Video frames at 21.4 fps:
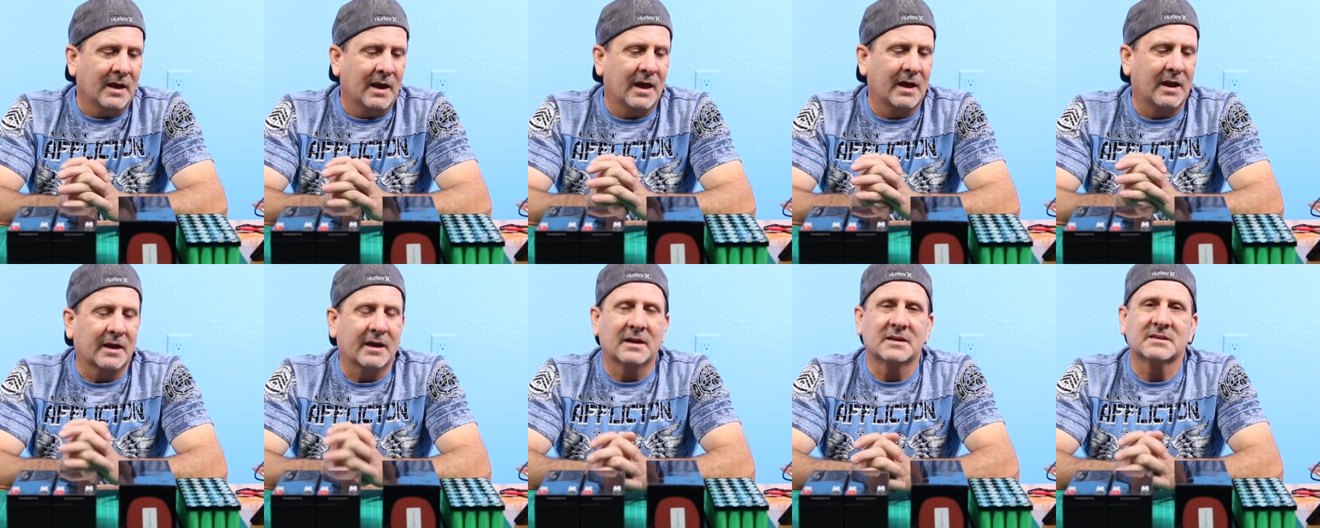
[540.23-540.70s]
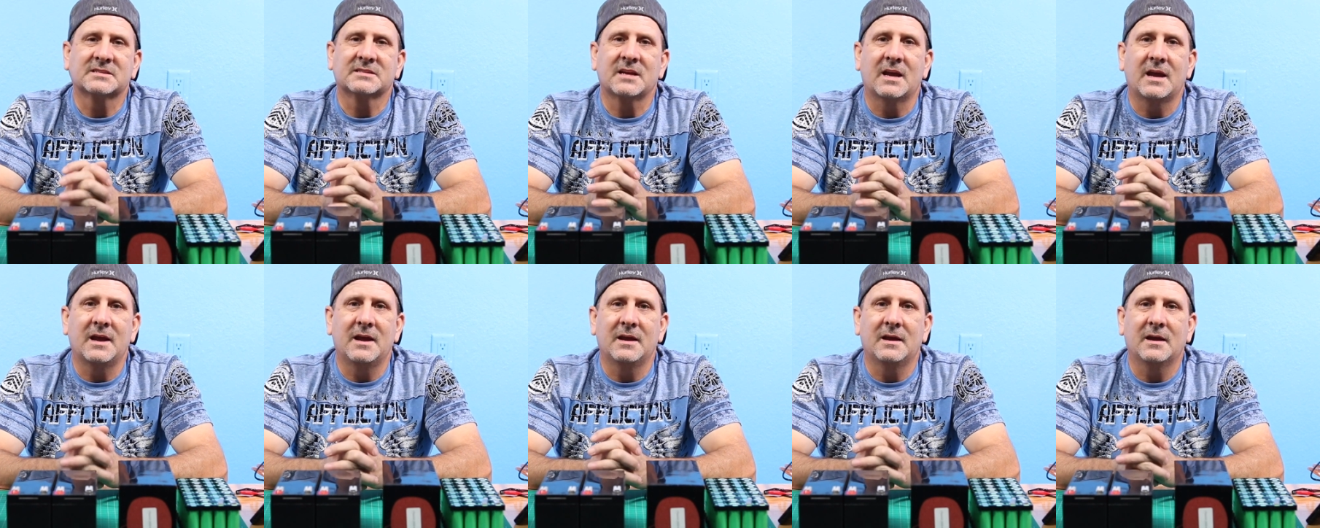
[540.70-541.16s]
And I gotta
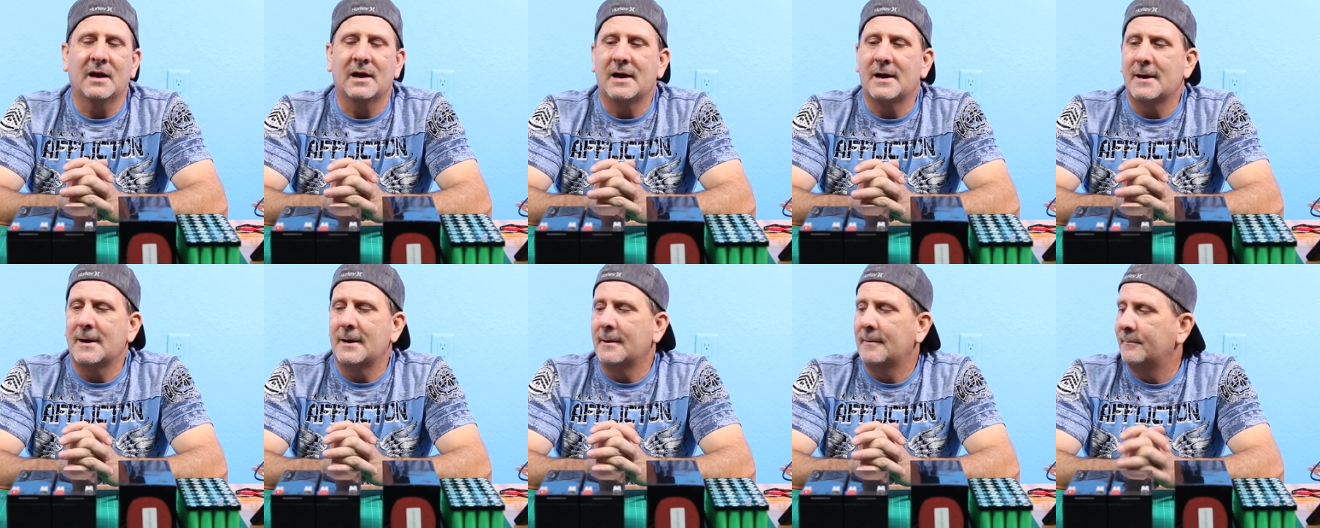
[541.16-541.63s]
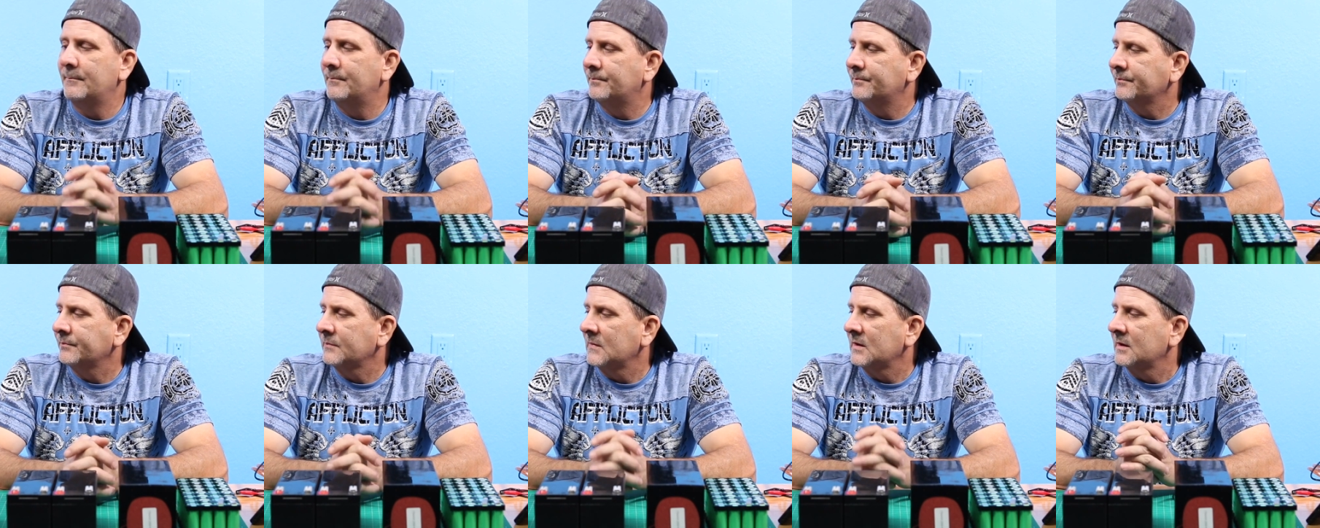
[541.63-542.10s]
say, I
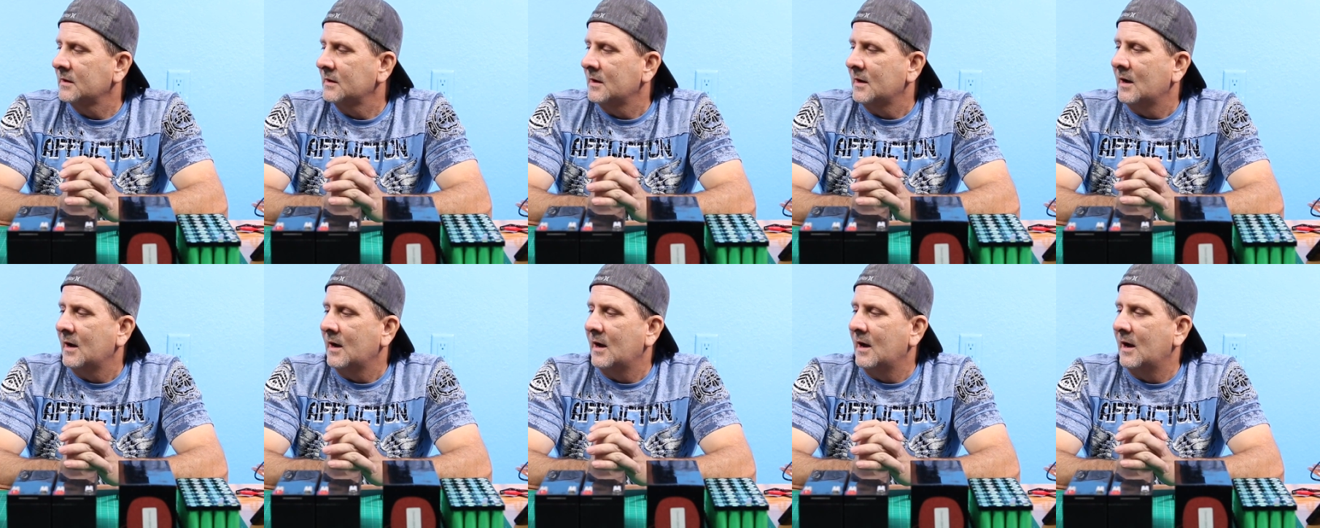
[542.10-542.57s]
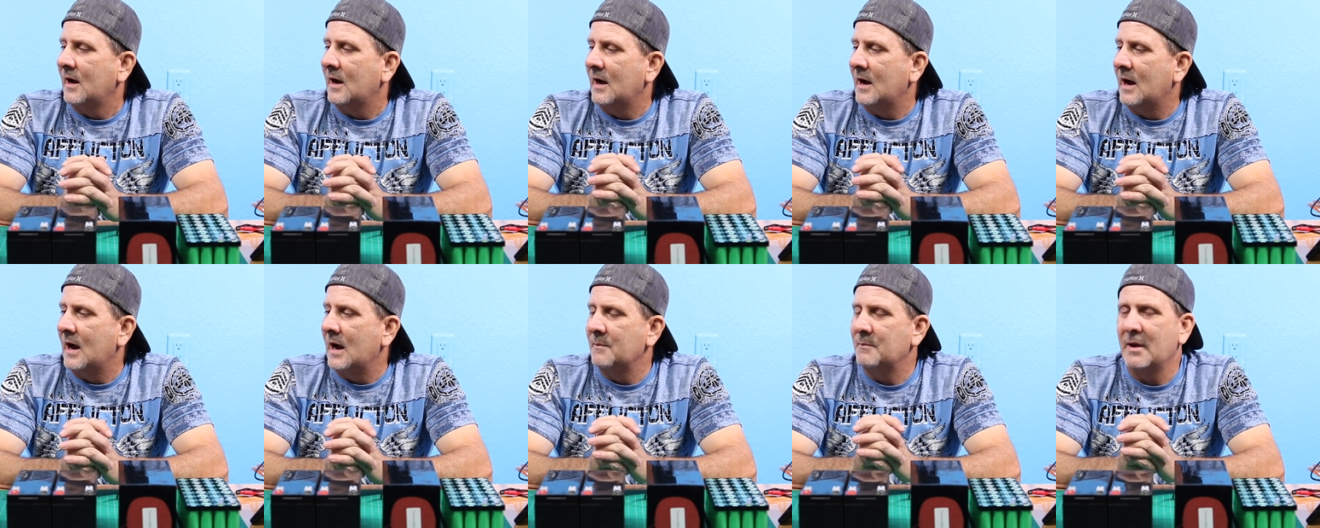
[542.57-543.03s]

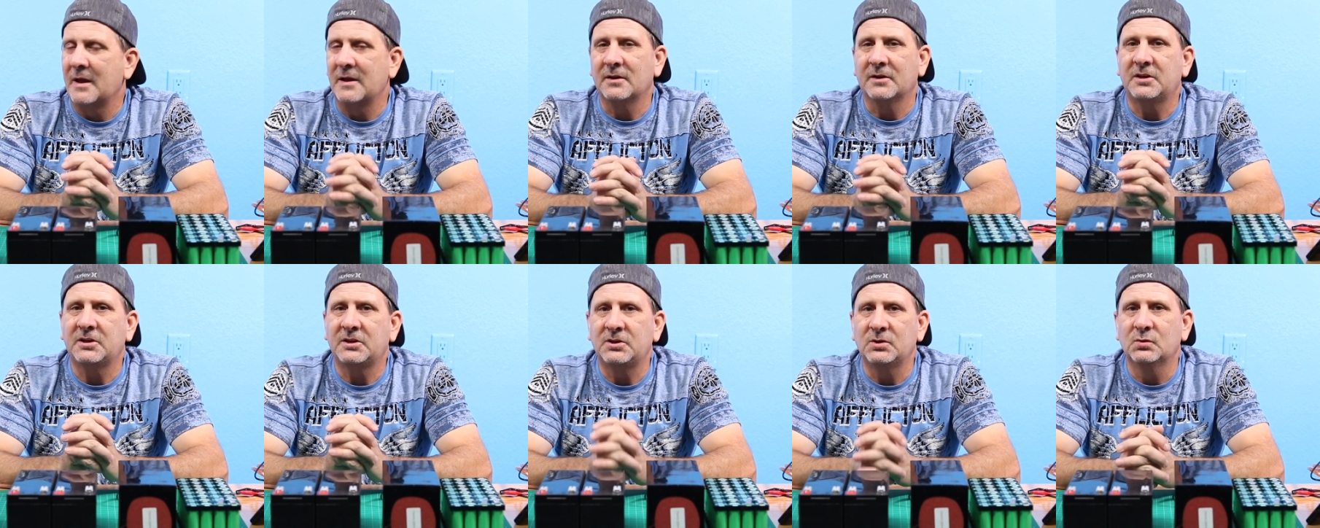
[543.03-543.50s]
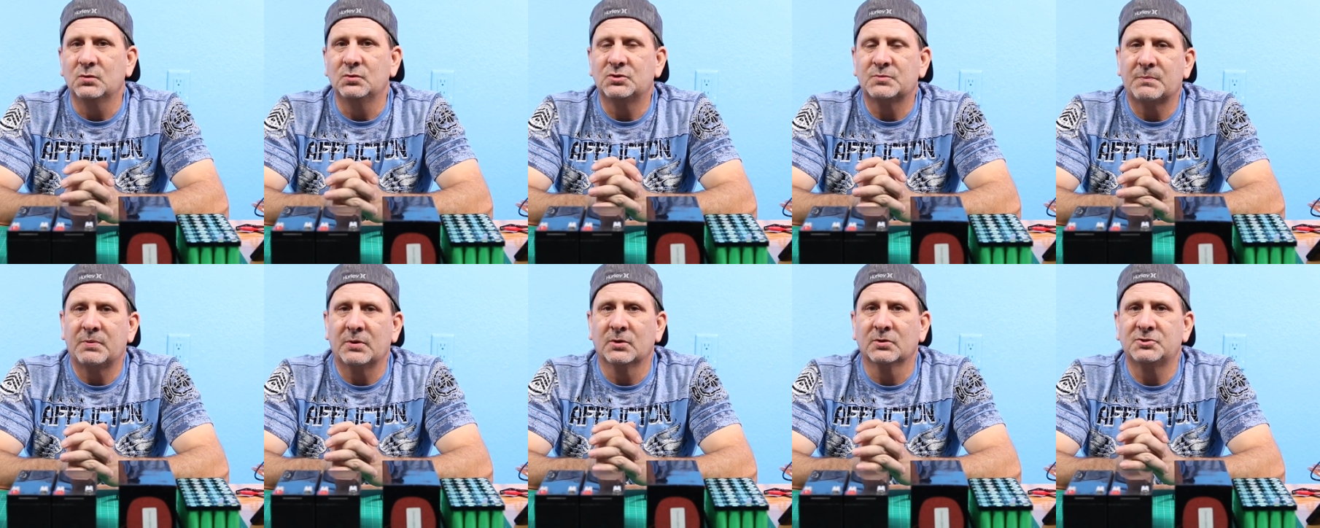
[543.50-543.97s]
made a
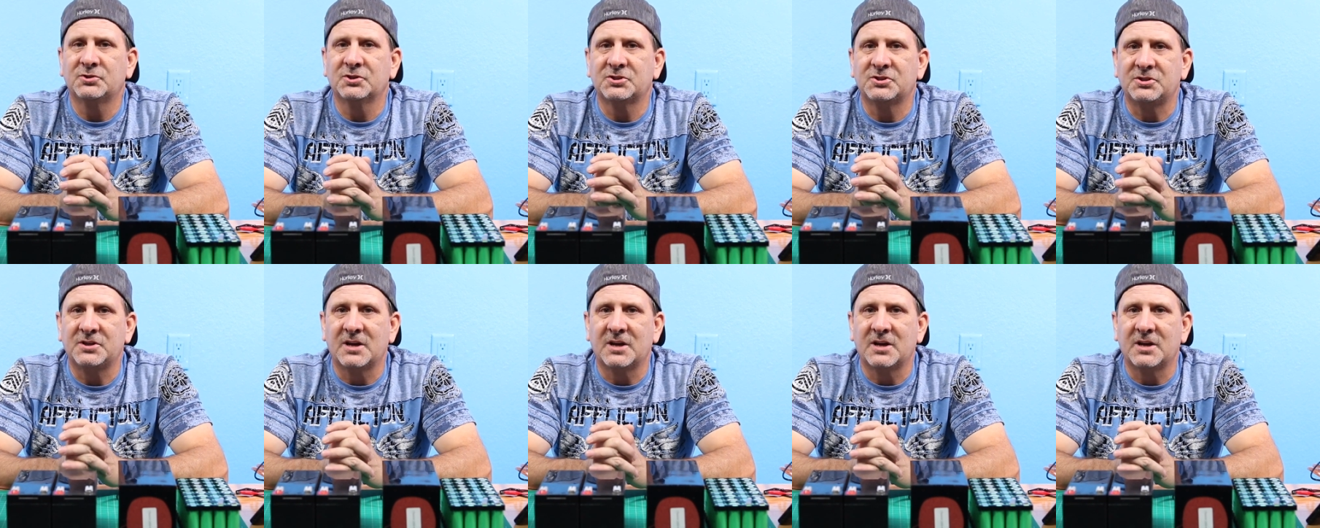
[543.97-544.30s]
huge purchase